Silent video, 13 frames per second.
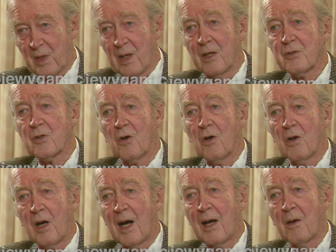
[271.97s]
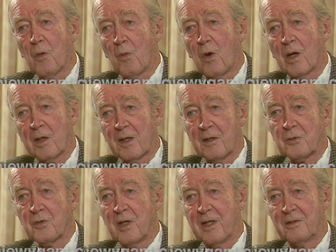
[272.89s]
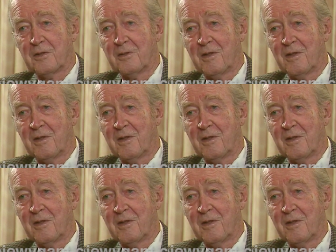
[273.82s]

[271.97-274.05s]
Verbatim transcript: yes, or I walk in a trench.